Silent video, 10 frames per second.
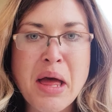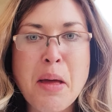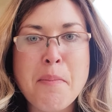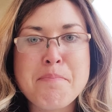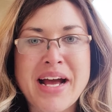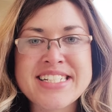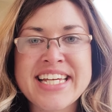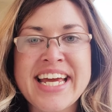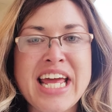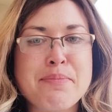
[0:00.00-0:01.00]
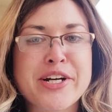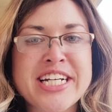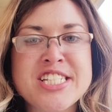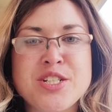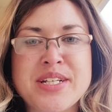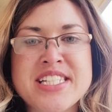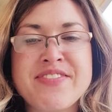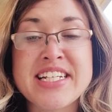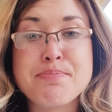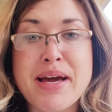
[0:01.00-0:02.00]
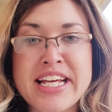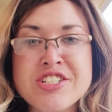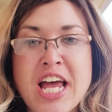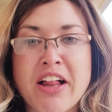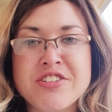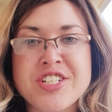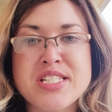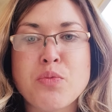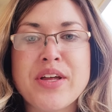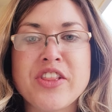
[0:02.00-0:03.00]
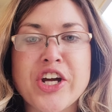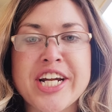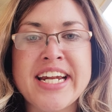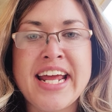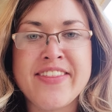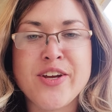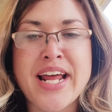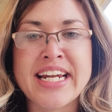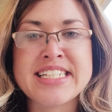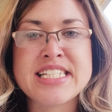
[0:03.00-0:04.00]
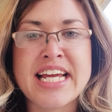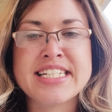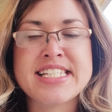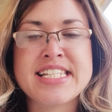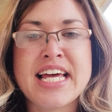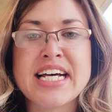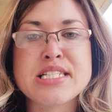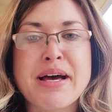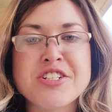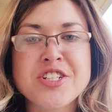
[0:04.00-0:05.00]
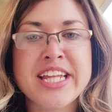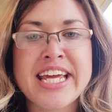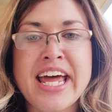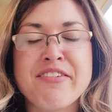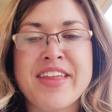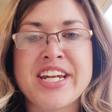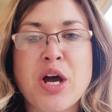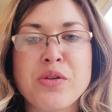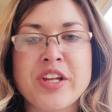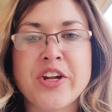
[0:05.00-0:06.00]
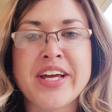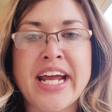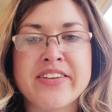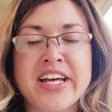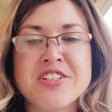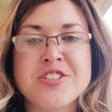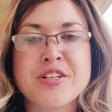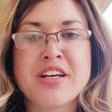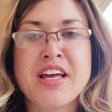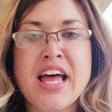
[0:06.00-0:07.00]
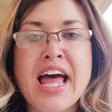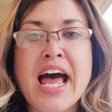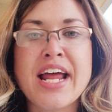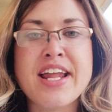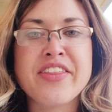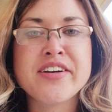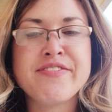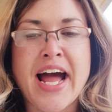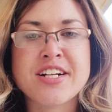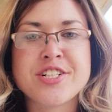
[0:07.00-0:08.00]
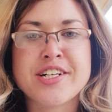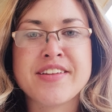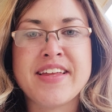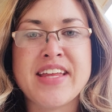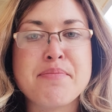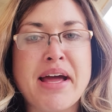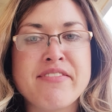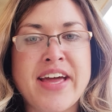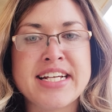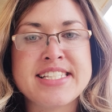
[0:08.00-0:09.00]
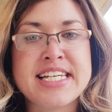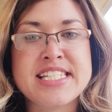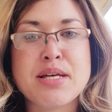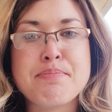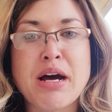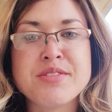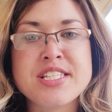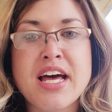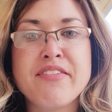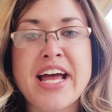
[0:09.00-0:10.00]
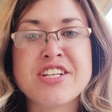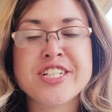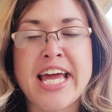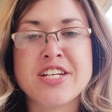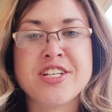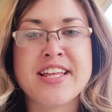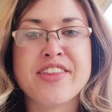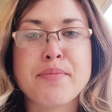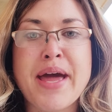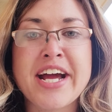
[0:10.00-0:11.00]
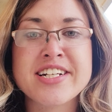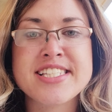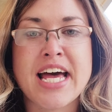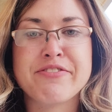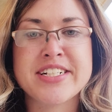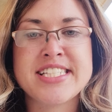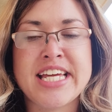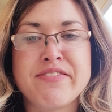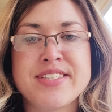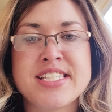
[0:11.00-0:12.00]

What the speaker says: Mexican immigrant students face many challenges when learning in the United States, especially if they know little English. Another factor that they might face is the amount of education that their parents have received.